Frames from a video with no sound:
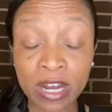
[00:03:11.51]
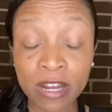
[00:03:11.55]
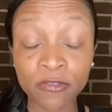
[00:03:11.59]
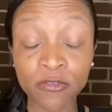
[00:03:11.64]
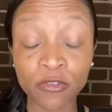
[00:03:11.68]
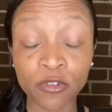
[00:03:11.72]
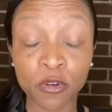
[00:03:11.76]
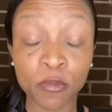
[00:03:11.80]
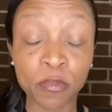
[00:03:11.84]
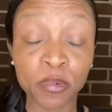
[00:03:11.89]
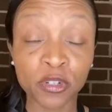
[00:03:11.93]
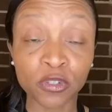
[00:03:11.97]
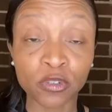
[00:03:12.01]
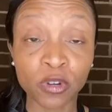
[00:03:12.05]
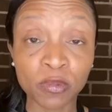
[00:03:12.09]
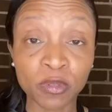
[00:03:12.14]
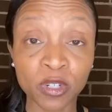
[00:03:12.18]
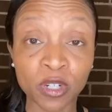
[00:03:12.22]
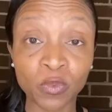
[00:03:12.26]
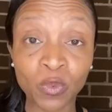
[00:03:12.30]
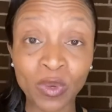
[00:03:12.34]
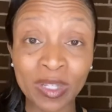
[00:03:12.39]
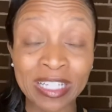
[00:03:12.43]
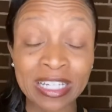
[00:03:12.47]
for a
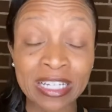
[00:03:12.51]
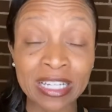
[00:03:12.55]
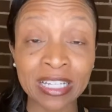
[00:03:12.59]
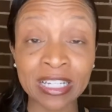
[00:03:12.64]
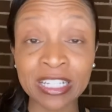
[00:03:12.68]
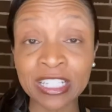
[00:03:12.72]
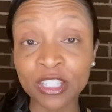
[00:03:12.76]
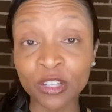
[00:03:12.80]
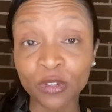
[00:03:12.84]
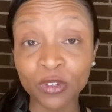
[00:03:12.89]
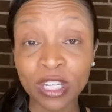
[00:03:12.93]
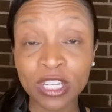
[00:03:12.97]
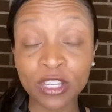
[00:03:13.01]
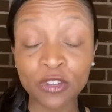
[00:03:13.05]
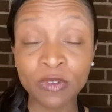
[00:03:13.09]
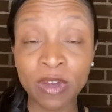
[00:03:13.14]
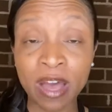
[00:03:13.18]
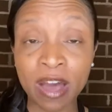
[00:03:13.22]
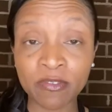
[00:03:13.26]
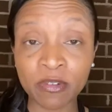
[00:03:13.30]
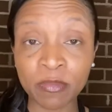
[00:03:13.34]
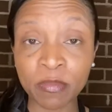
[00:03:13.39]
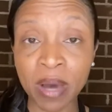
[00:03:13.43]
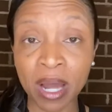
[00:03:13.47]
prescription willy-nilly so that you
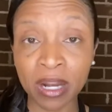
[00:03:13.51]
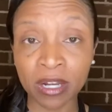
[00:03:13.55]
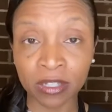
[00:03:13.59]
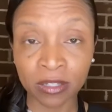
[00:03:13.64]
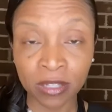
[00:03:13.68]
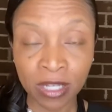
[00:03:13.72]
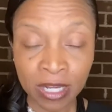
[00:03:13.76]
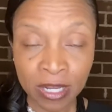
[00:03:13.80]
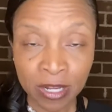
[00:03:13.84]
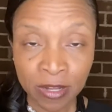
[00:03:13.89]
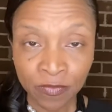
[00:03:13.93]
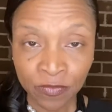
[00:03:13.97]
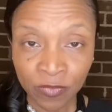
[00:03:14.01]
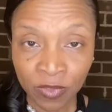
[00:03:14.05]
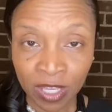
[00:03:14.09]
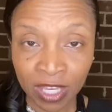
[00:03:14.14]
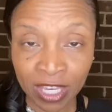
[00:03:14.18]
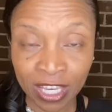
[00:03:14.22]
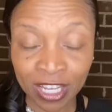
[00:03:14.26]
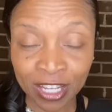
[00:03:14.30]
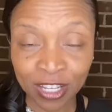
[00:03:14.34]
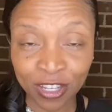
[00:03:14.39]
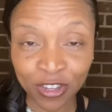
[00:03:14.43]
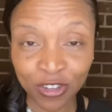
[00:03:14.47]
have a bottle
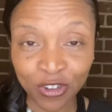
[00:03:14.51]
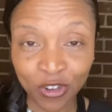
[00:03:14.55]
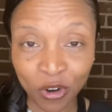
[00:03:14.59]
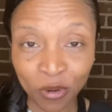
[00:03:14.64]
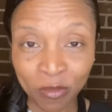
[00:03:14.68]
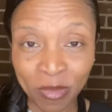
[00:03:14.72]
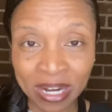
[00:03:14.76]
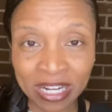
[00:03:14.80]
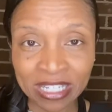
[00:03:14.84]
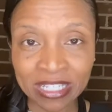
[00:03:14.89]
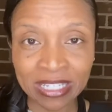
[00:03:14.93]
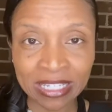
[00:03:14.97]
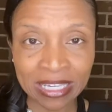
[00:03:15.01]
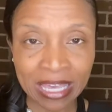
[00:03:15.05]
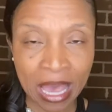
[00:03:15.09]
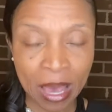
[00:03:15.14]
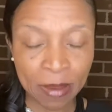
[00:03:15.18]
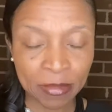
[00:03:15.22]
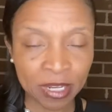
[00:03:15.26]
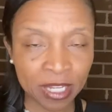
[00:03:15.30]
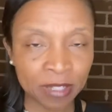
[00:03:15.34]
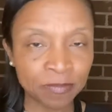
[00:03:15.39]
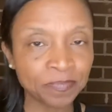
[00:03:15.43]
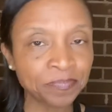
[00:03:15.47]
in your medicine
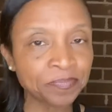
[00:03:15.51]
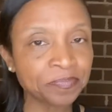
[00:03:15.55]
cabinet